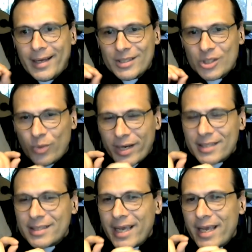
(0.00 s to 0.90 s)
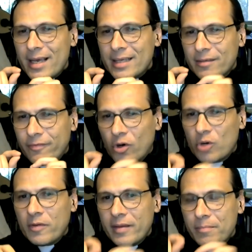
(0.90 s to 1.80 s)
So when I say as a
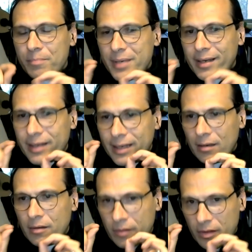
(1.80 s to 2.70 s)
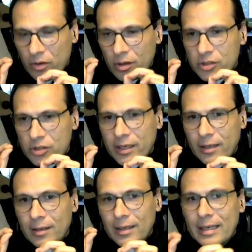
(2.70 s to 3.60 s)
form of imperial theology,
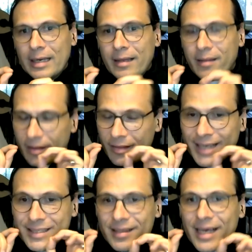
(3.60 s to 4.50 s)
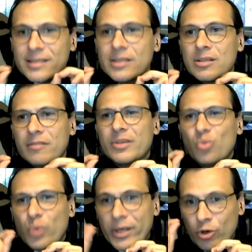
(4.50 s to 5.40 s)
that's the essence of it.
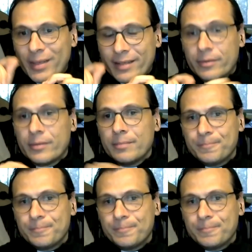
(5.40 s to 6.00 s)
We know better.